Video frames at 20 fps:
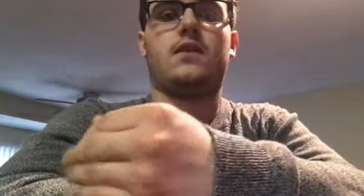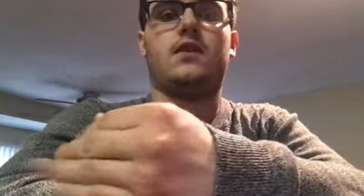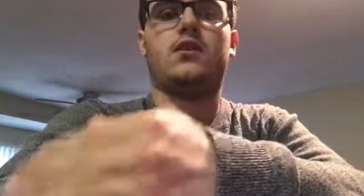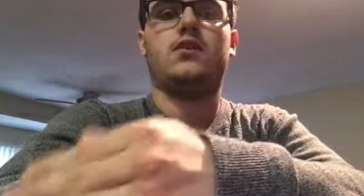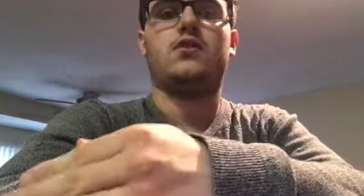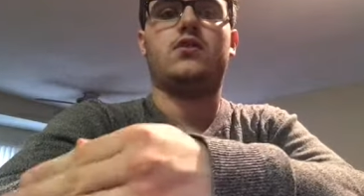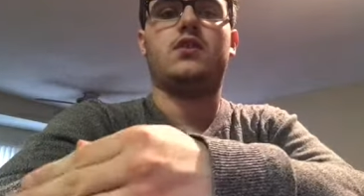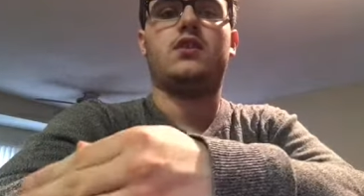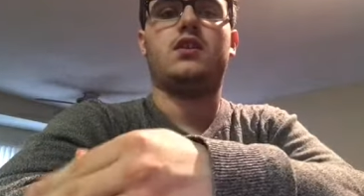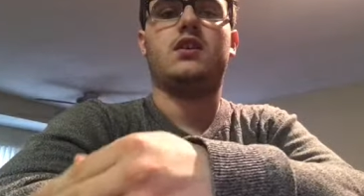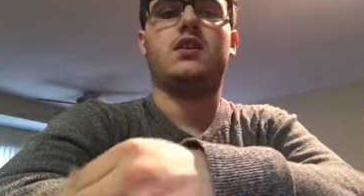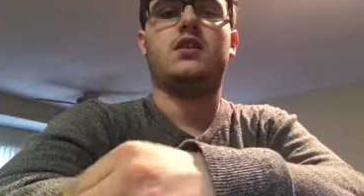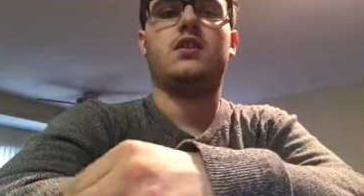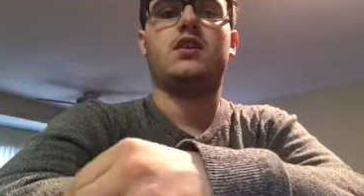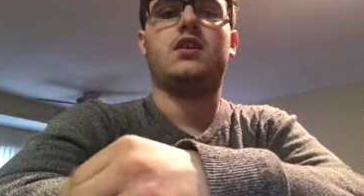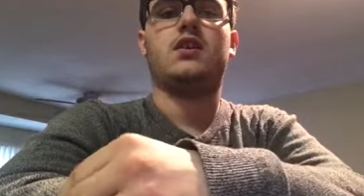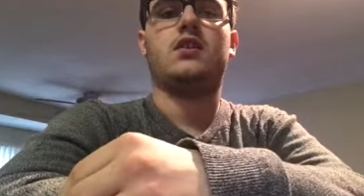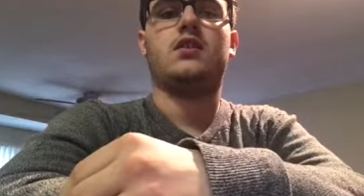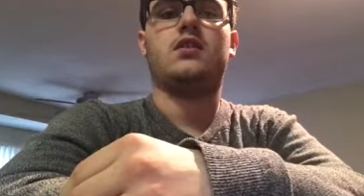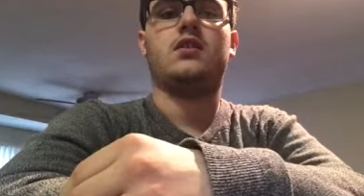
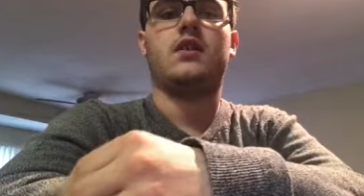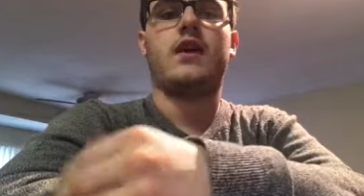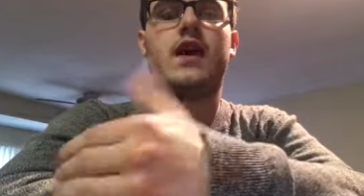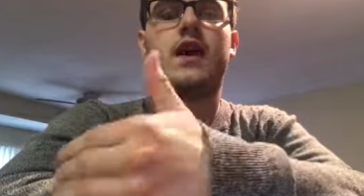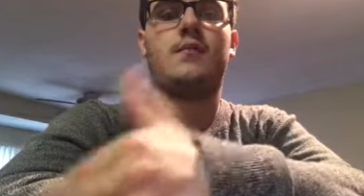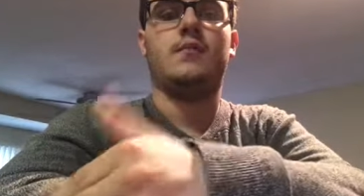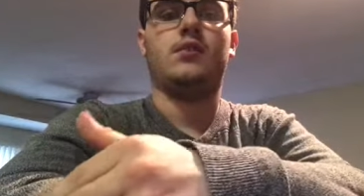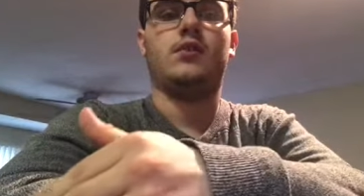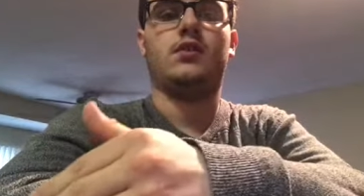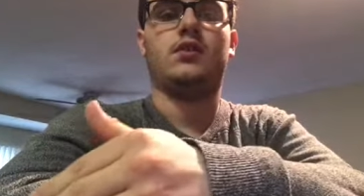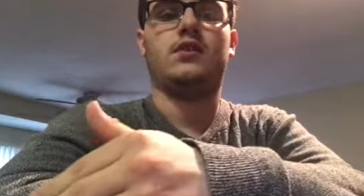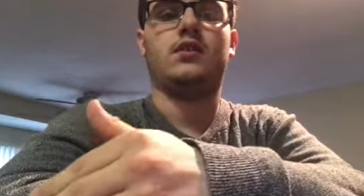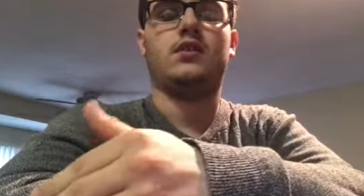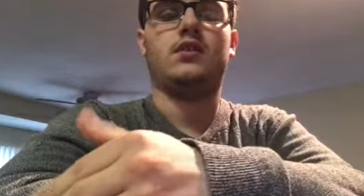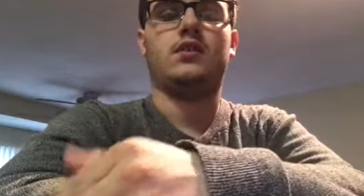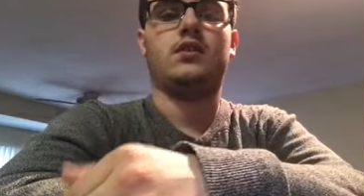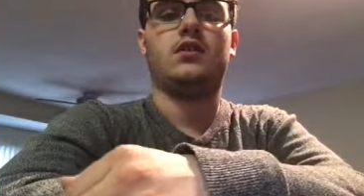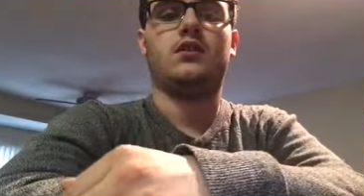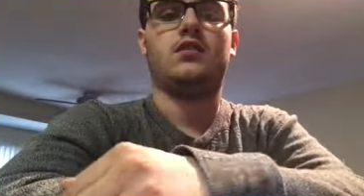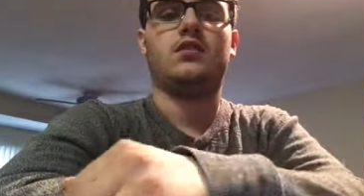Unikitty, Apple and
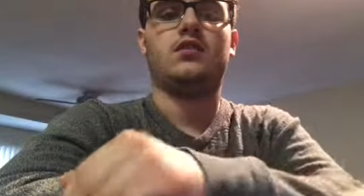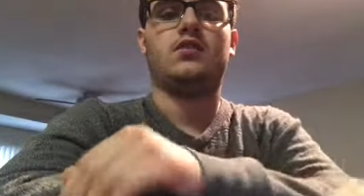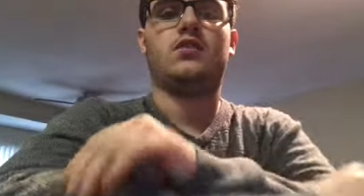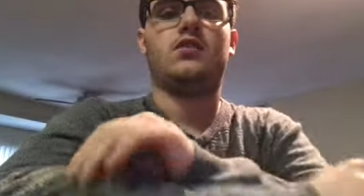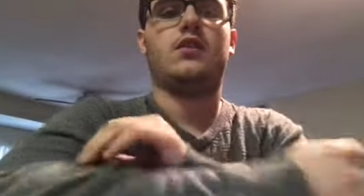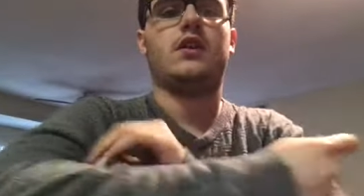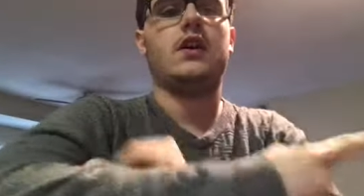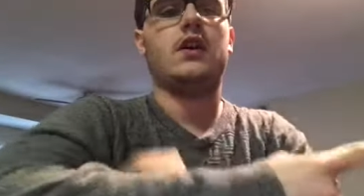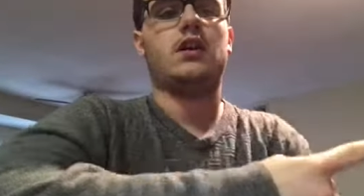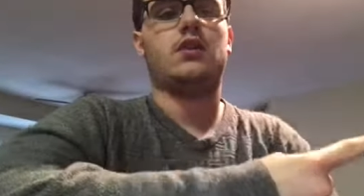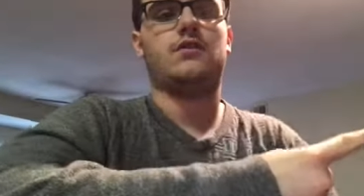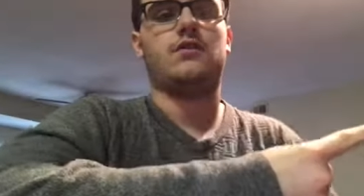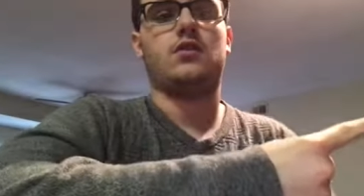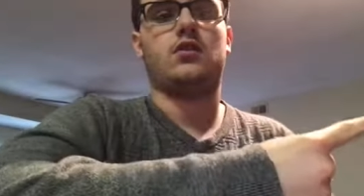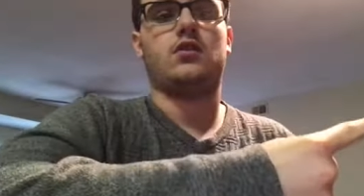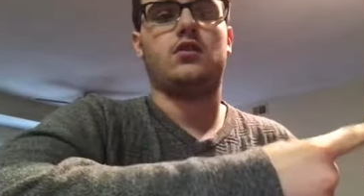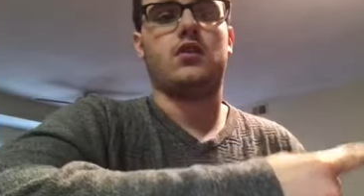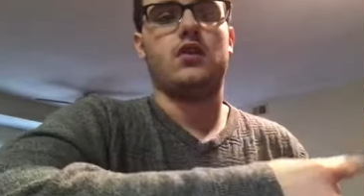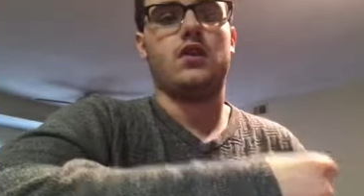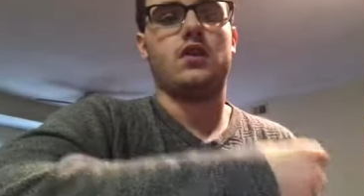Onion, Craig of the
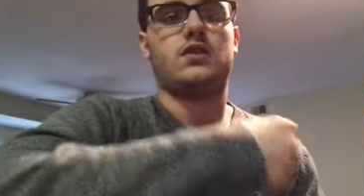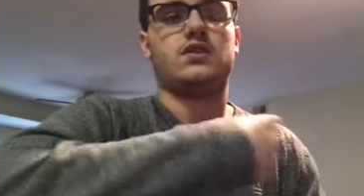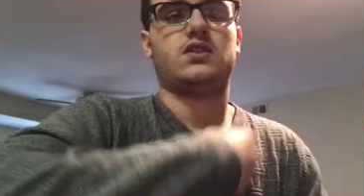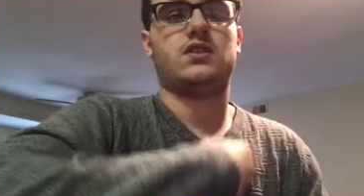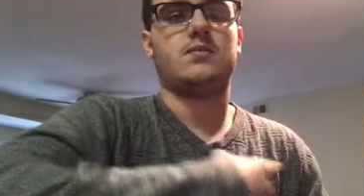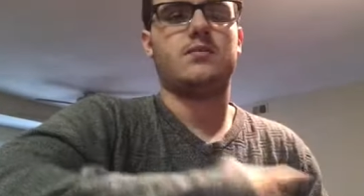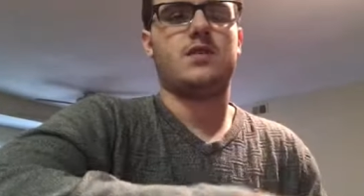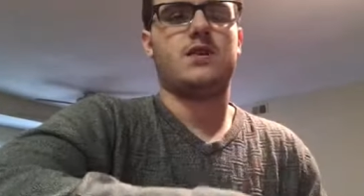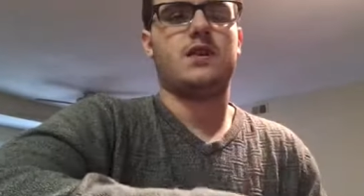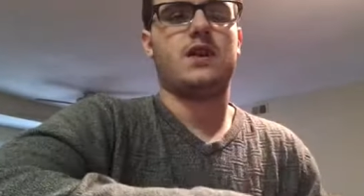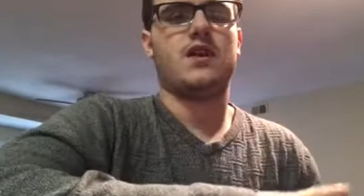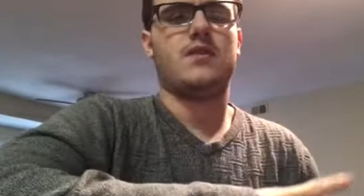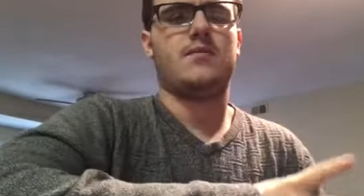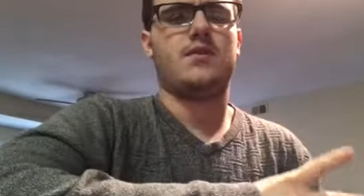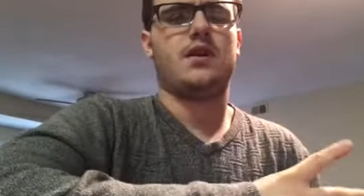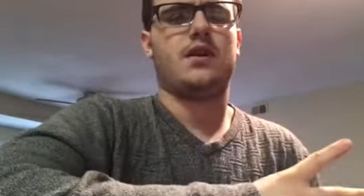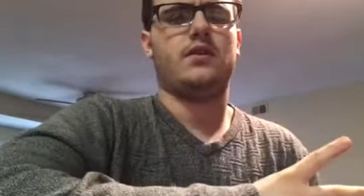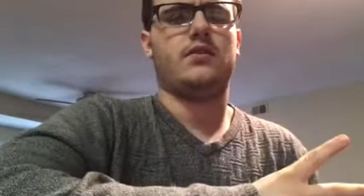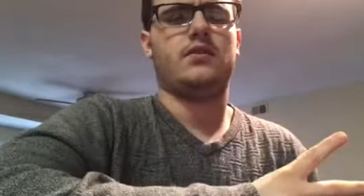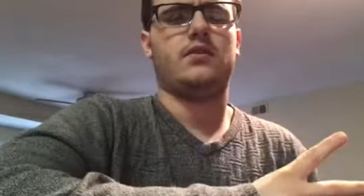Creek, Summer Camp
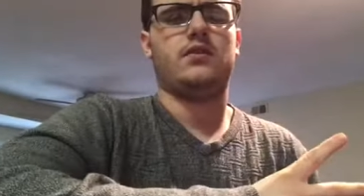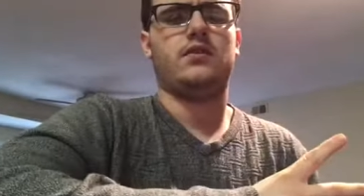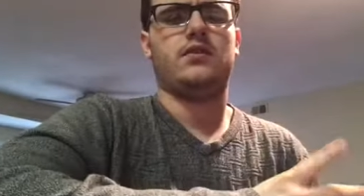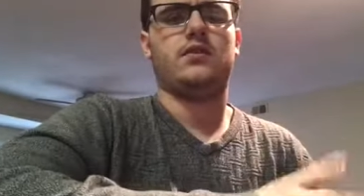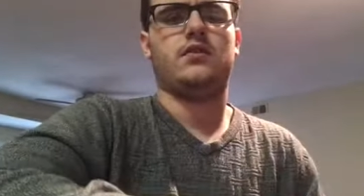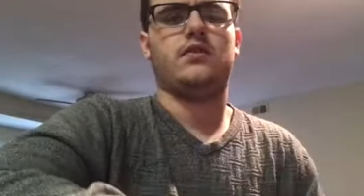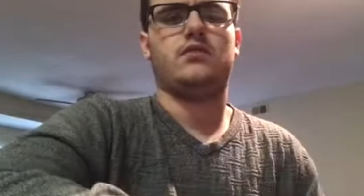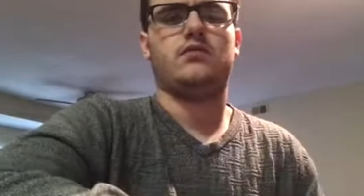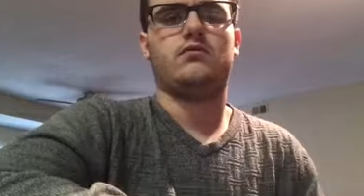Island,